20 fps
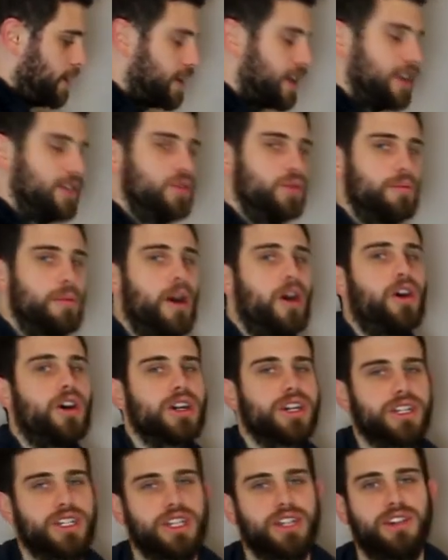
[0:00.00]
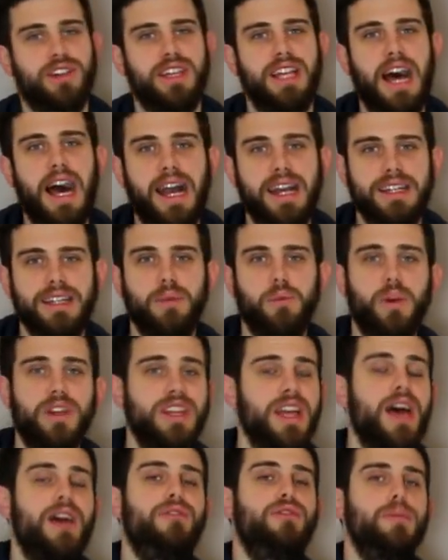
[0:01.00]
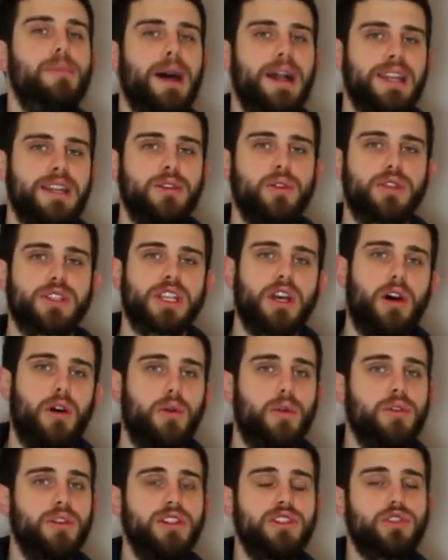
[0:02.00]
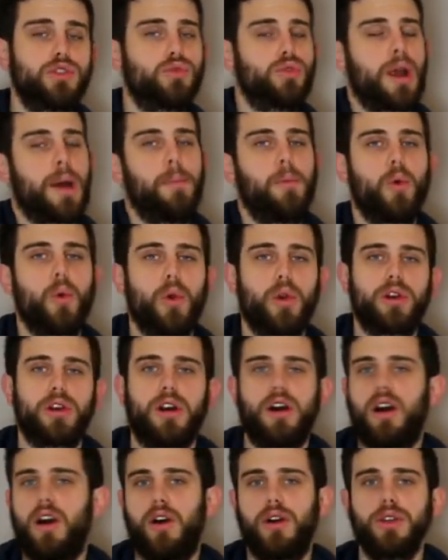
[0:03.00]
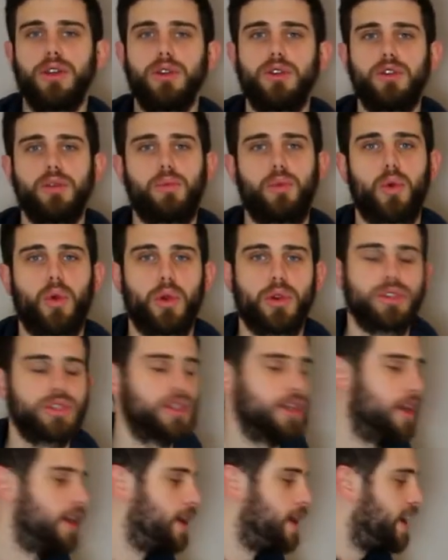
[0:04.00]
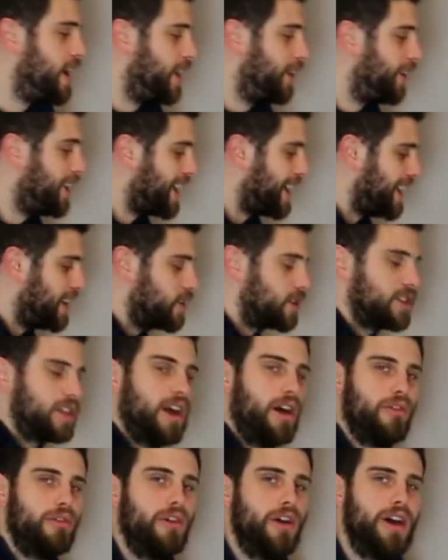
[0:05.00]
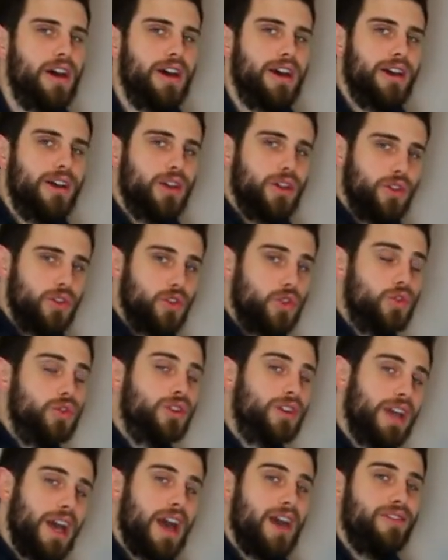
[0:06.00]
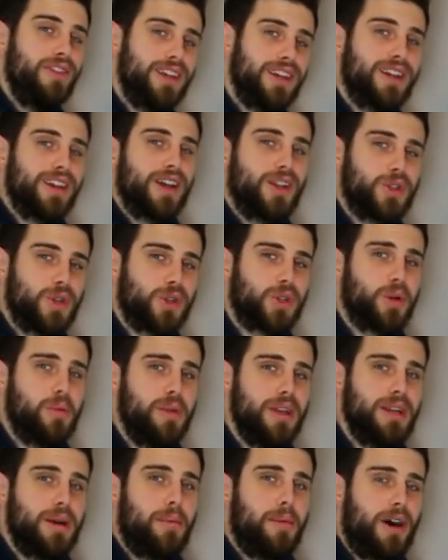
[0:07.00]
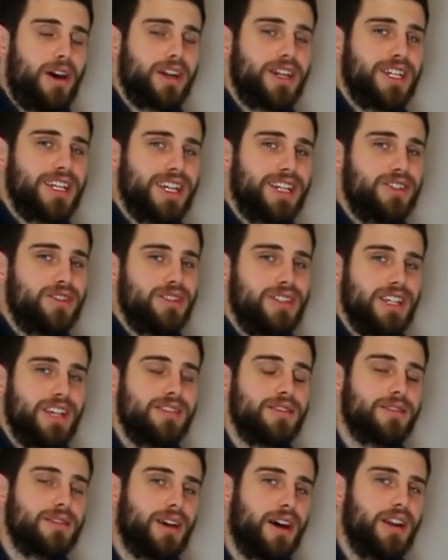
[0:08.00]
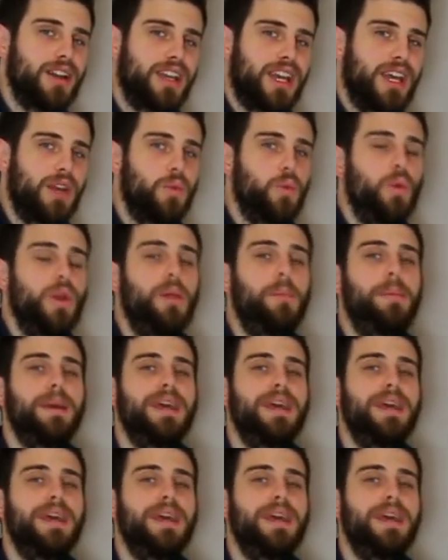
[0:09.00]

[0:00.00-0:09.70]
can do marketing online, when everybody knows how Instagram works, how YouTube works, and all that kind of stuff, having a social media marketing agency and starting it will